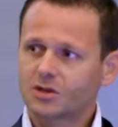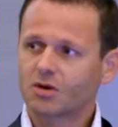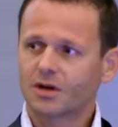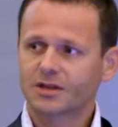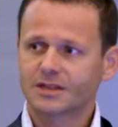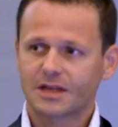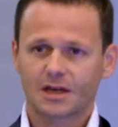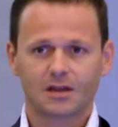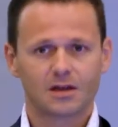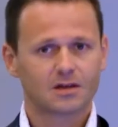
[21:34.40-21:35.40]
to
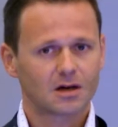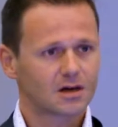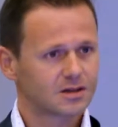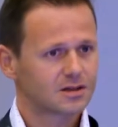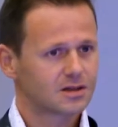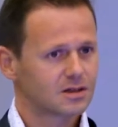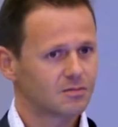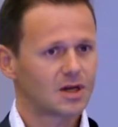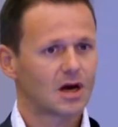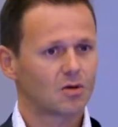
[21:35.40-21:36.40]
understand the entire
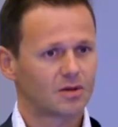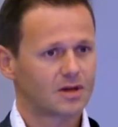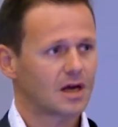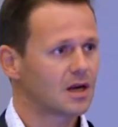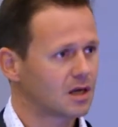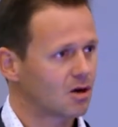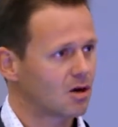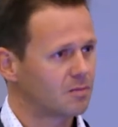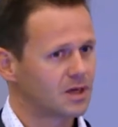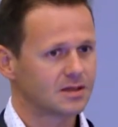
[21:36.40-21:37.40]
system and how the data
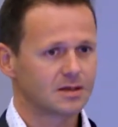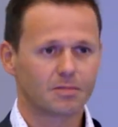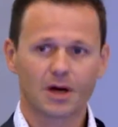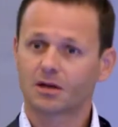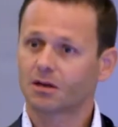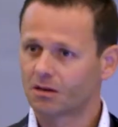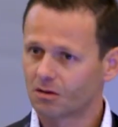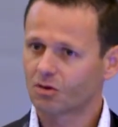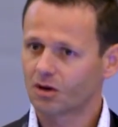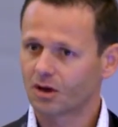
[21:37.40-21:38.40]
economy is impacting the
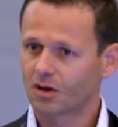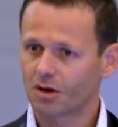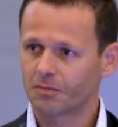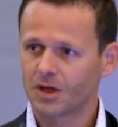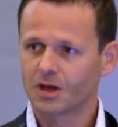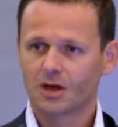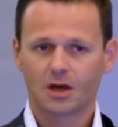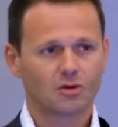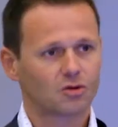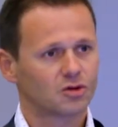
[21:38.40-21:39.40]
local economy
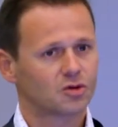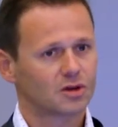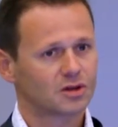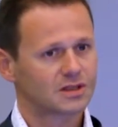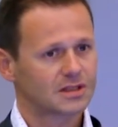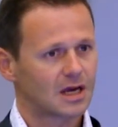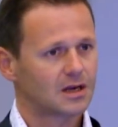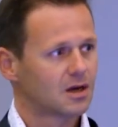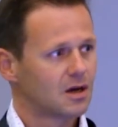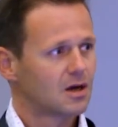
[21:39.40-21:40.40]
in order to
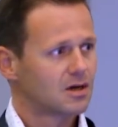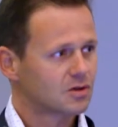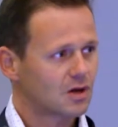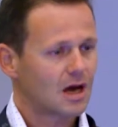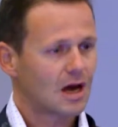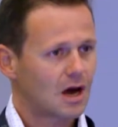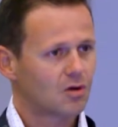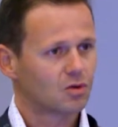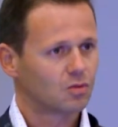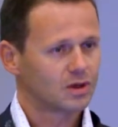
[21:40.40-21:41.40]
understand how
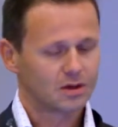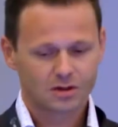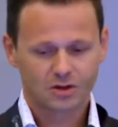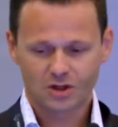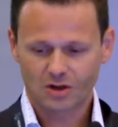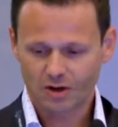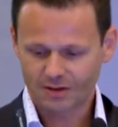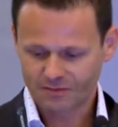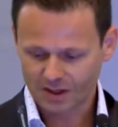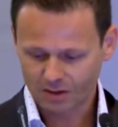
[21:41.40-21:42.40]
do we
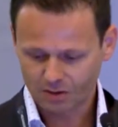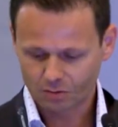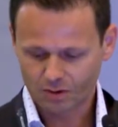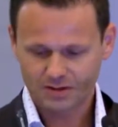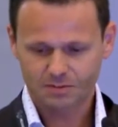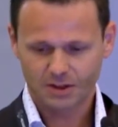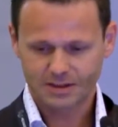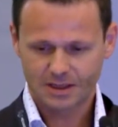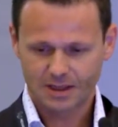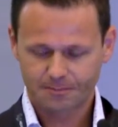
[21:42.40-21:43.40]
generate value with a smart
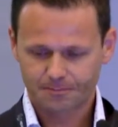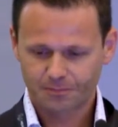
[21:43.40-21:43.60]
city.